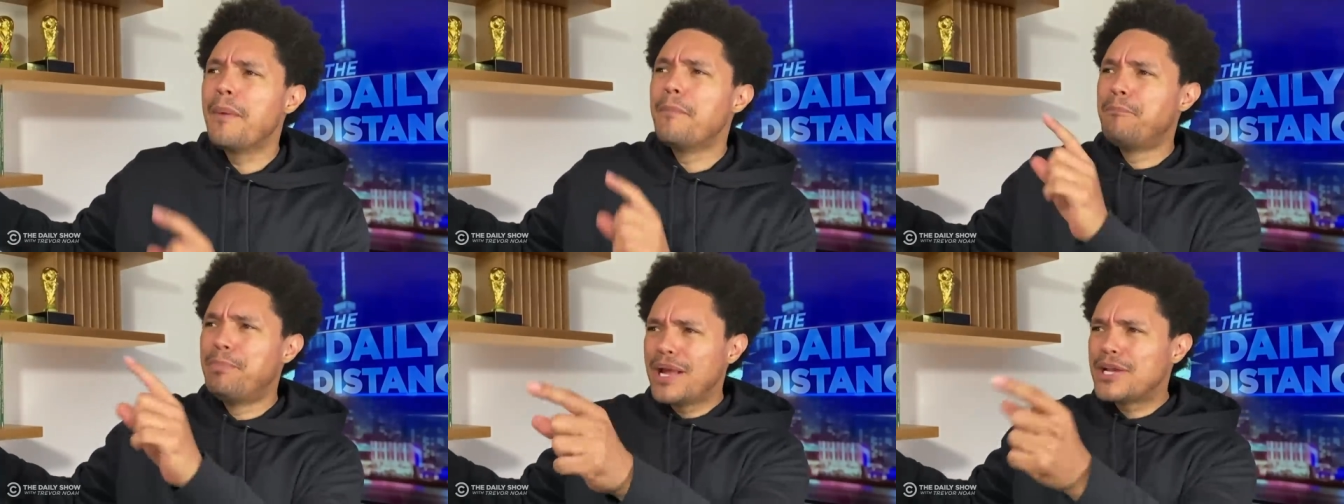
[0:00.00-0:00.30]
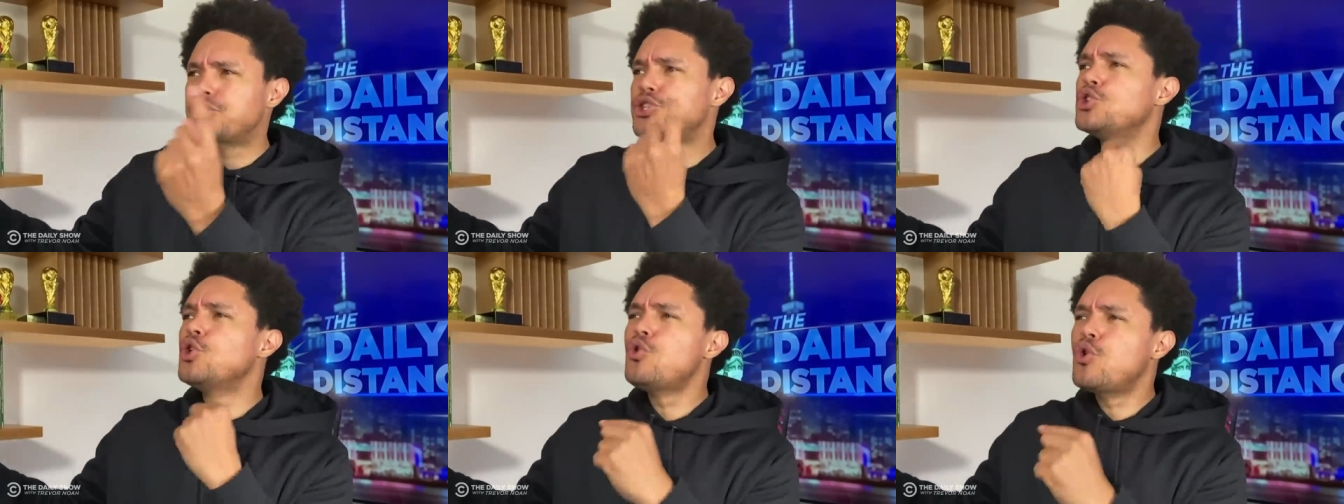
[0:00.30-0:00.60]

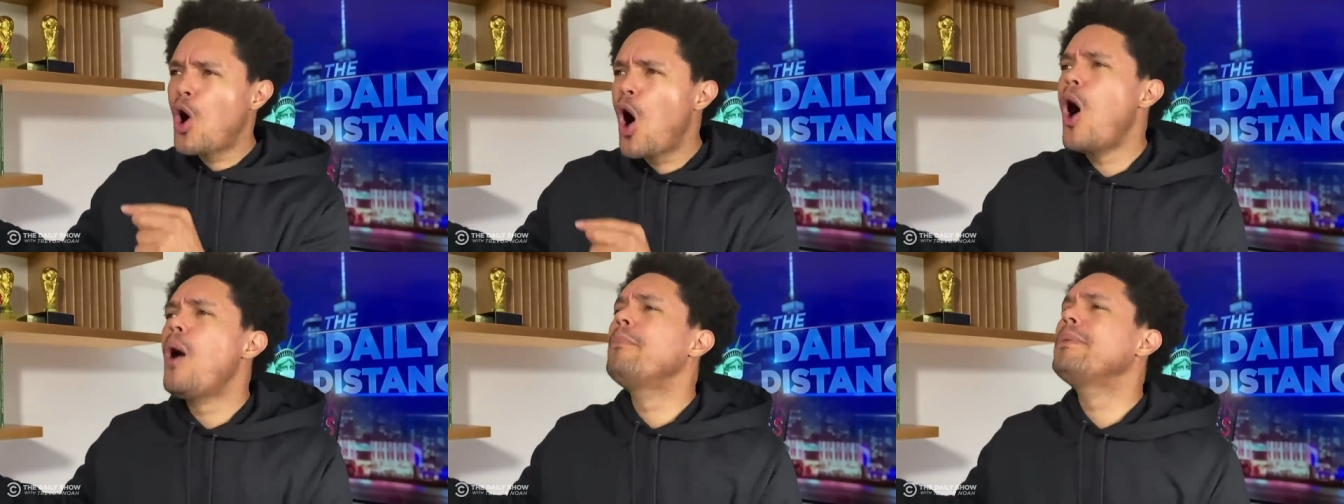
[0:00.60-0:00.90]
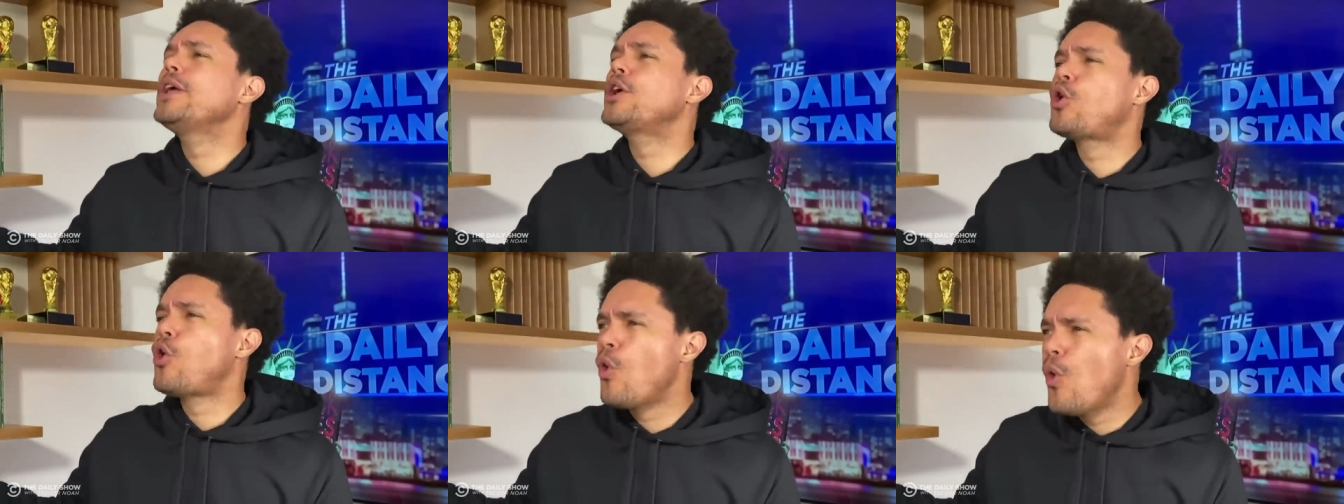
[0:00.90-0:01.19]
Bitch, you call
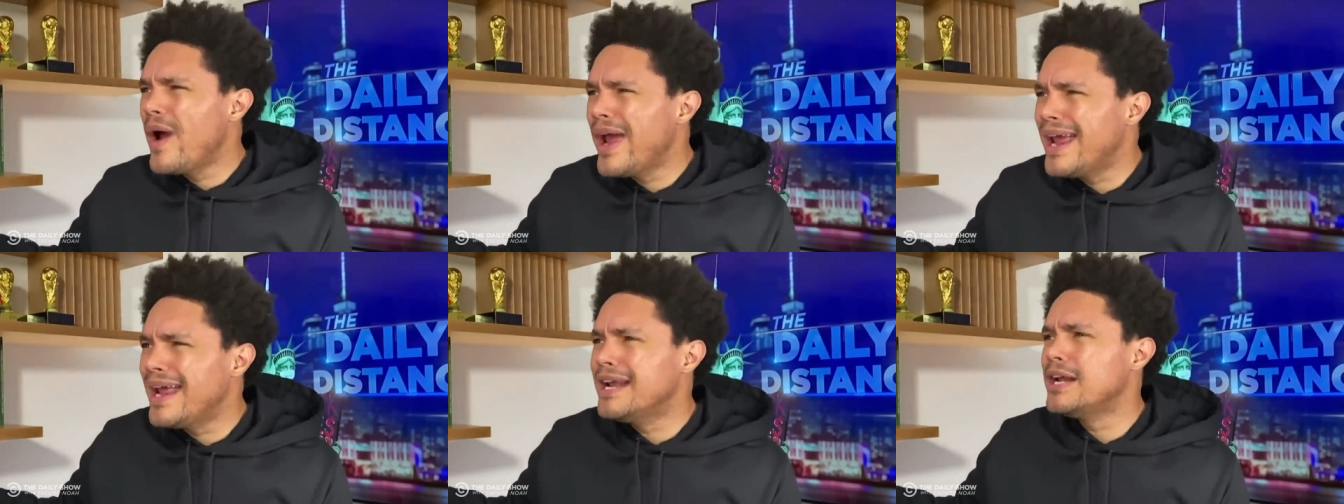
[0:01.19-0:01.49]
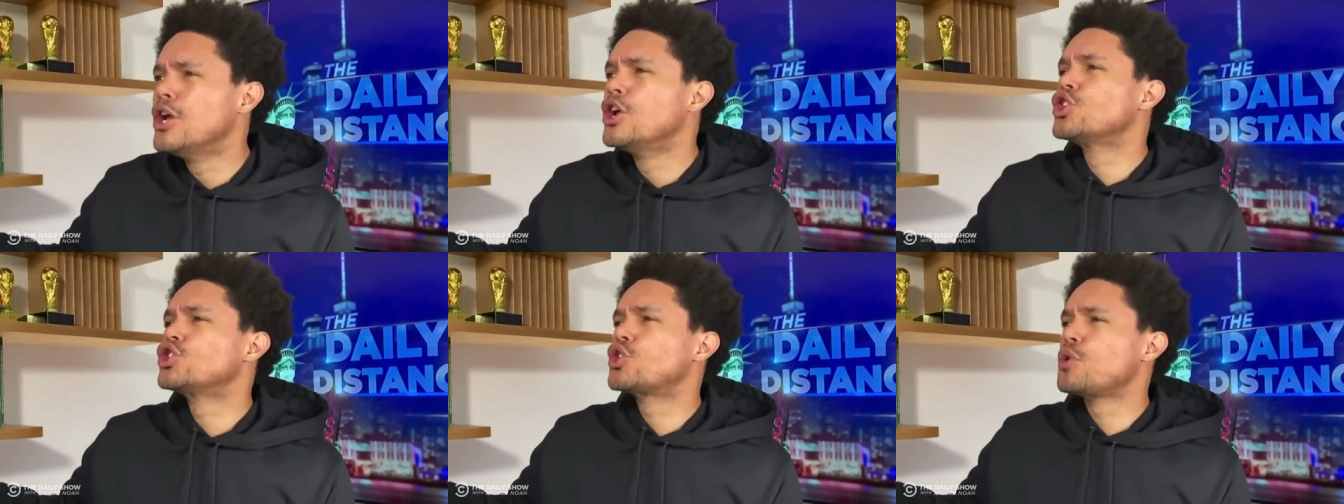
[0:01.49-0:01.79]
me
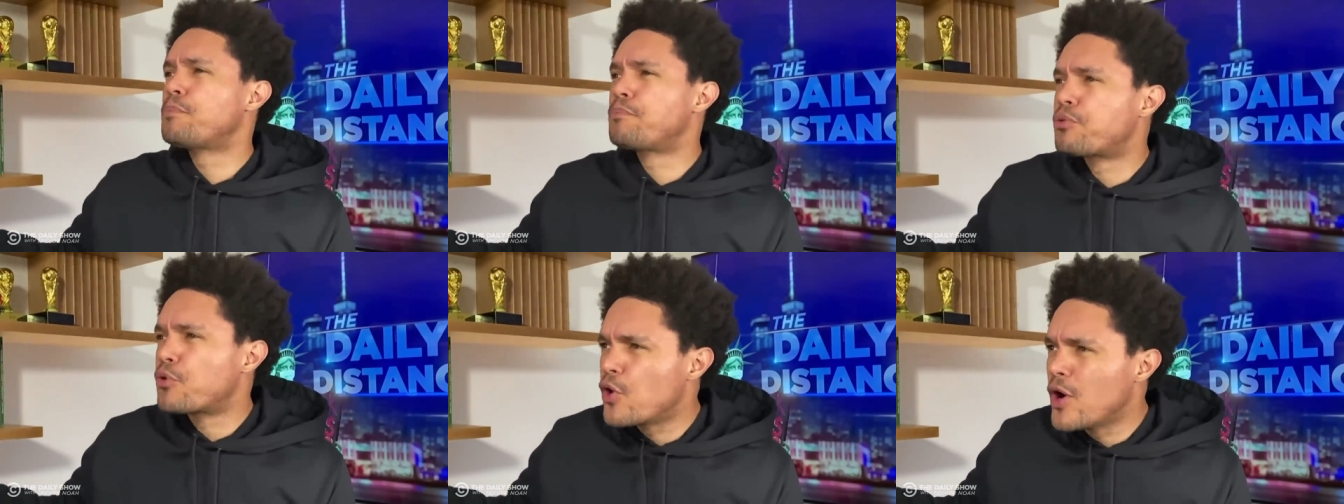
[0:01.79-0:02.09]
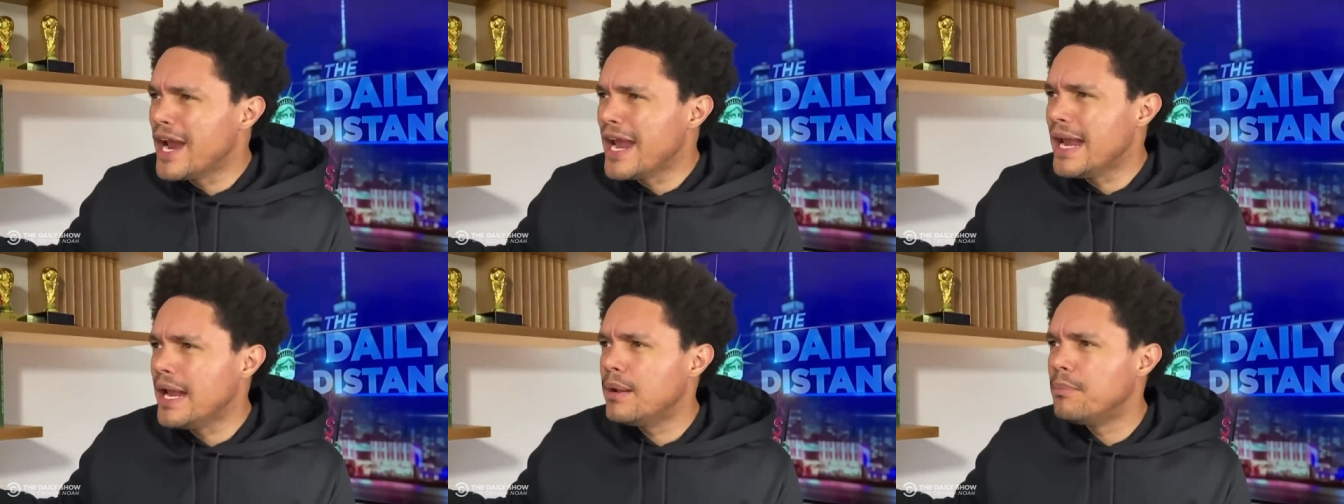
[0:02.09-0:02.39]
Queen
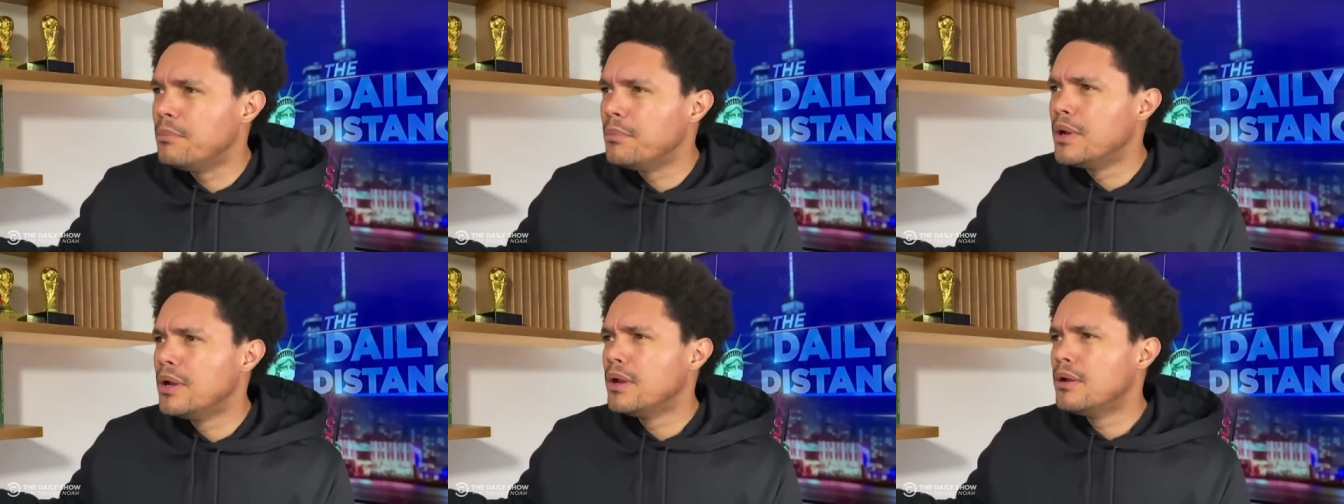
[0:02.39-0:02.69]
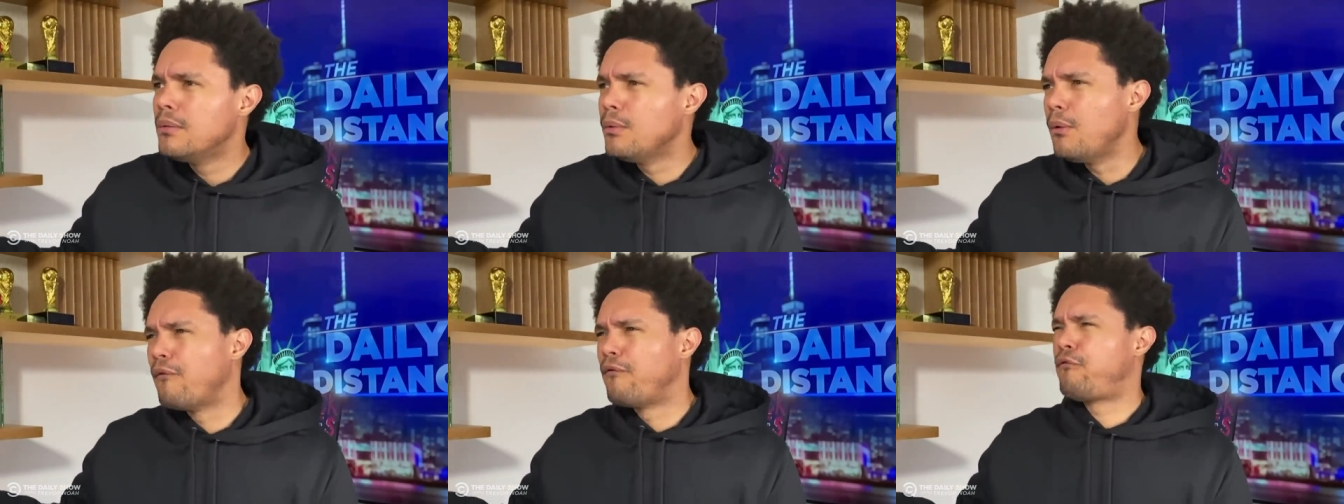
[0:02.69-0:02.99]
Supreme.
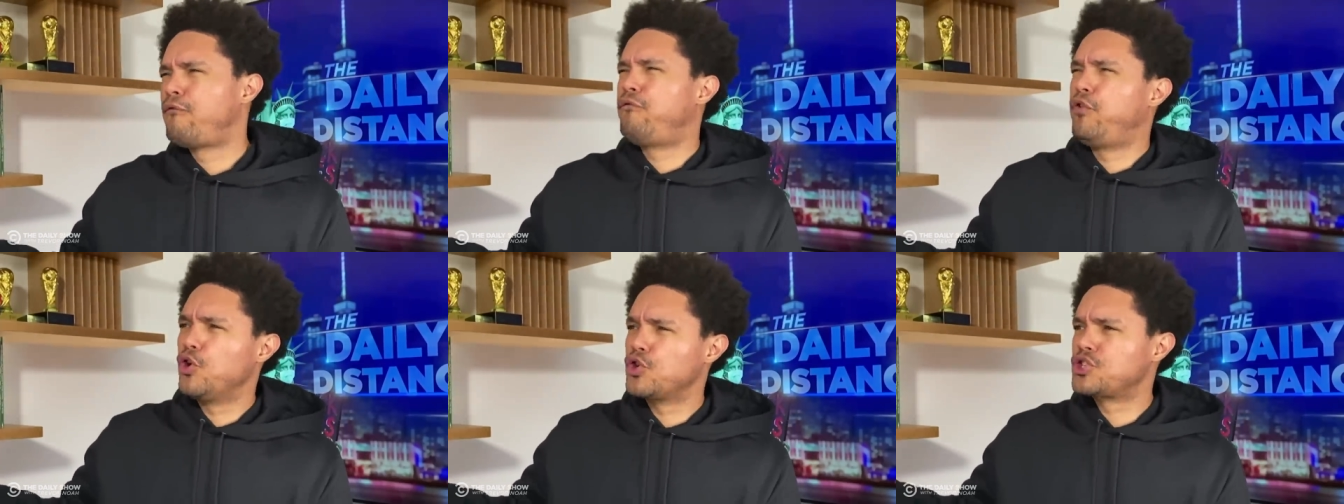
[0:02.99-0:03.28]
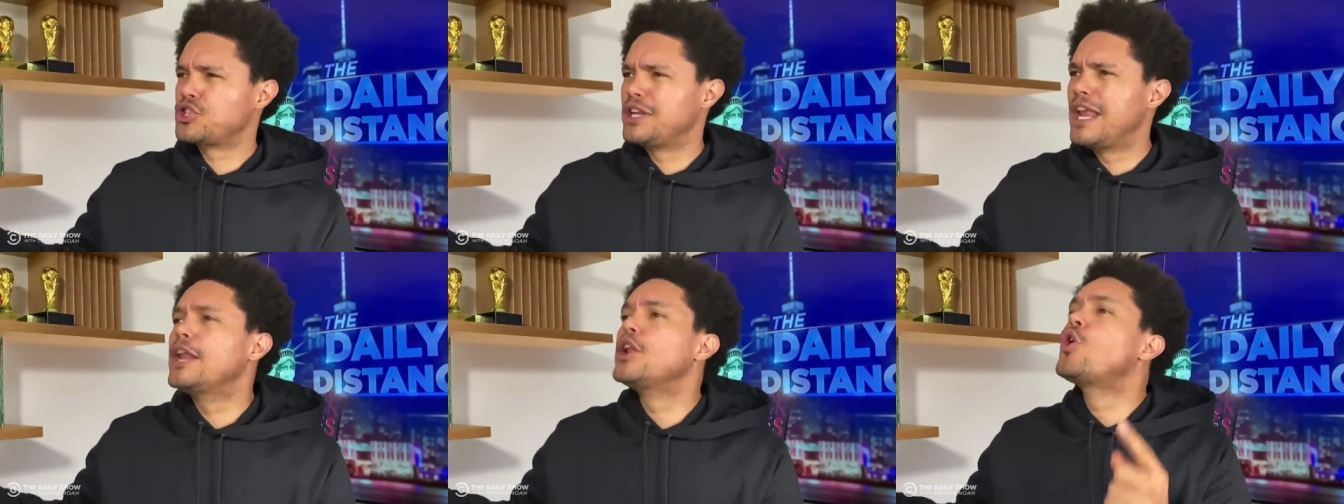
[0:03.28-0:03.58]
Oh,
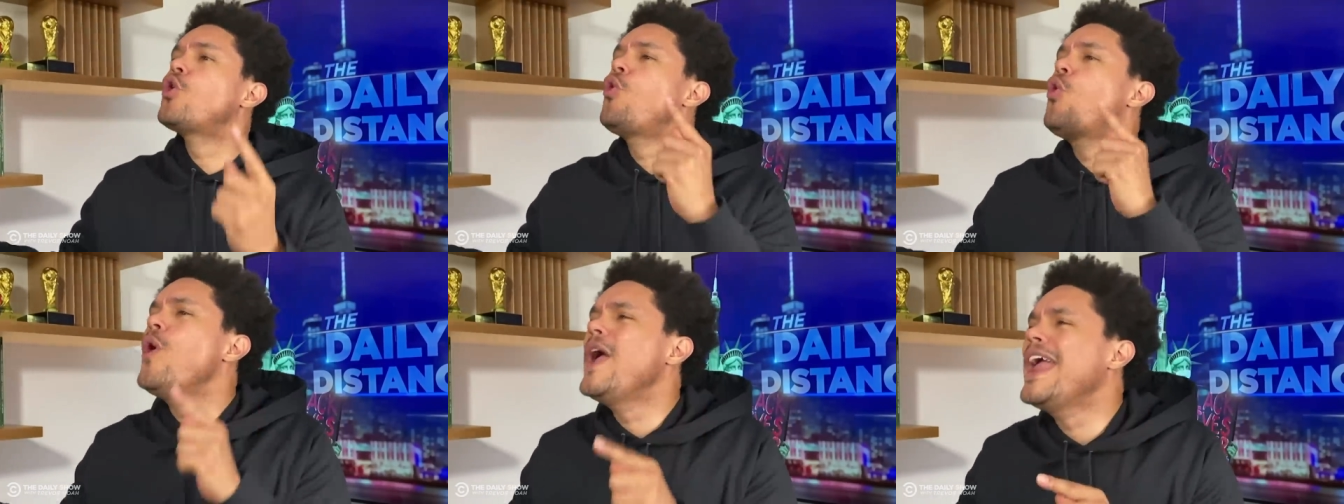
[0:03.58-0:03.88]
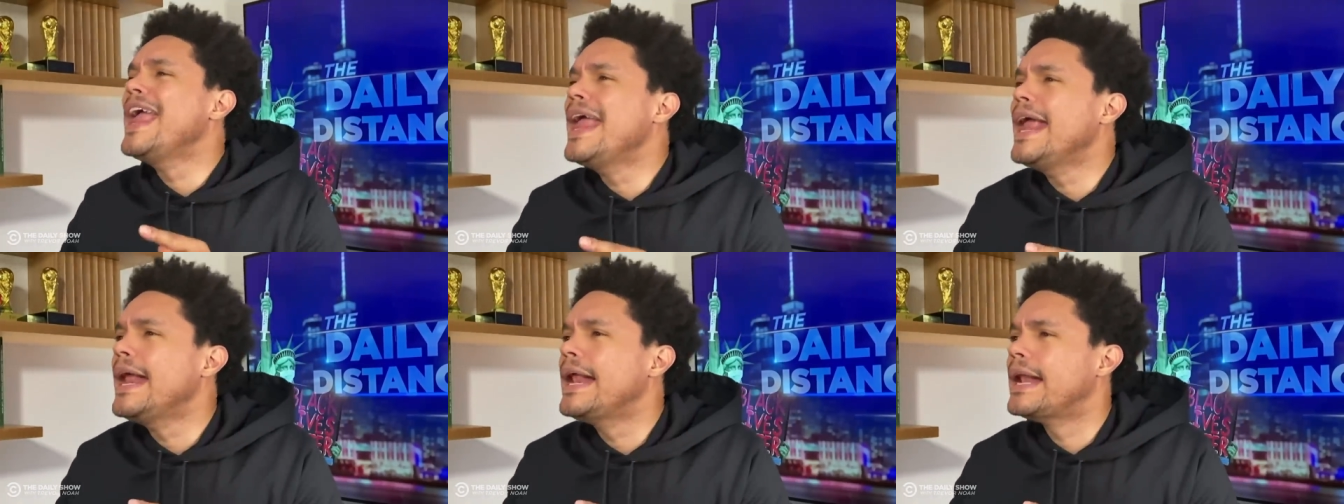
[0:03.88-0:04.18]
First Lady
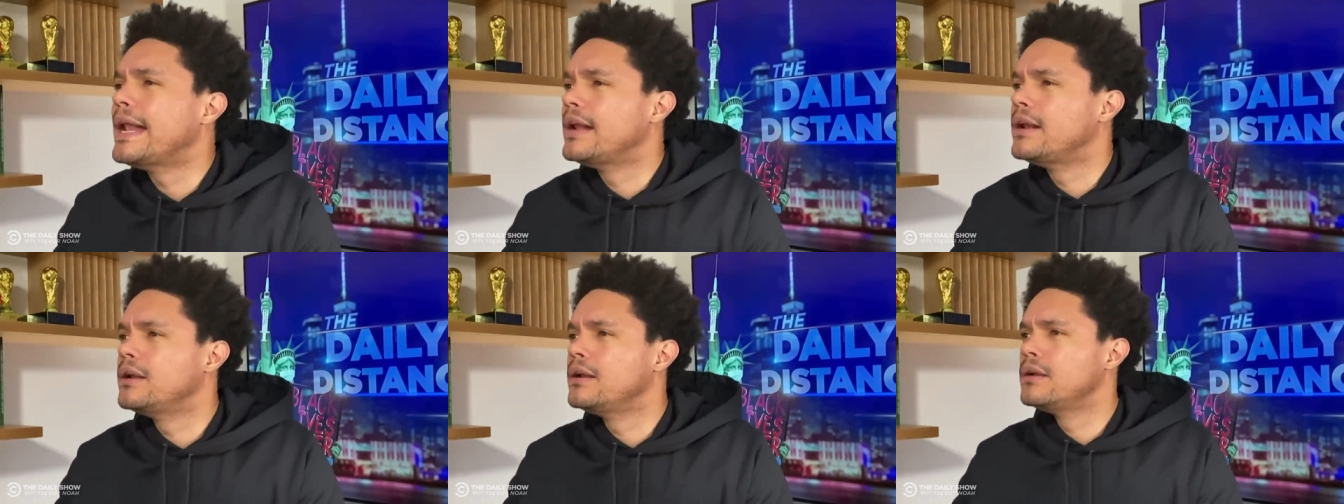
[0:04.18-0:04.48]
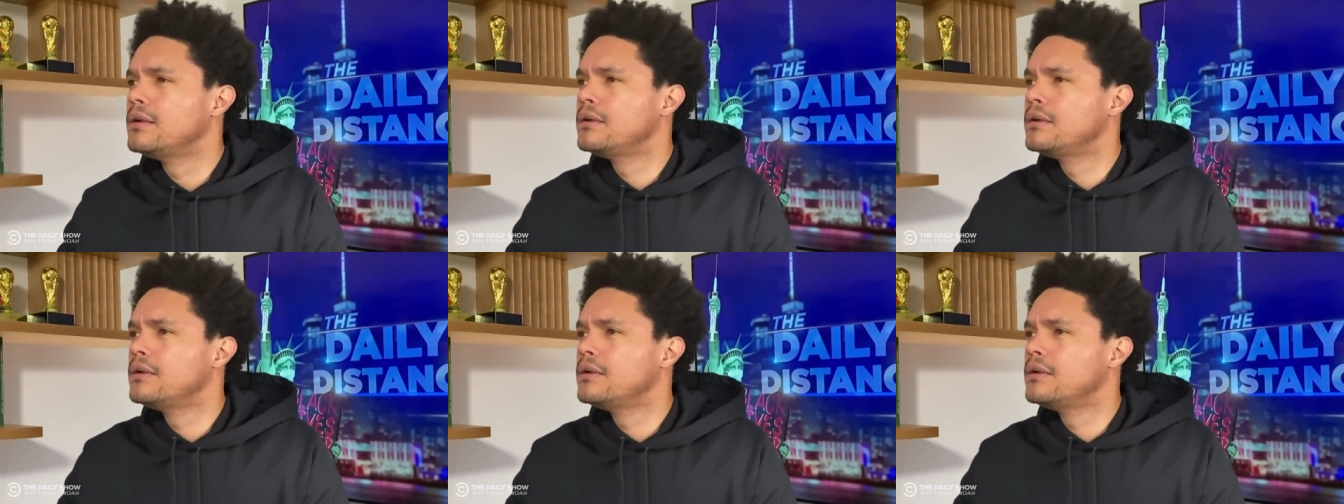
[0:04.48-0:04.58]
Queen.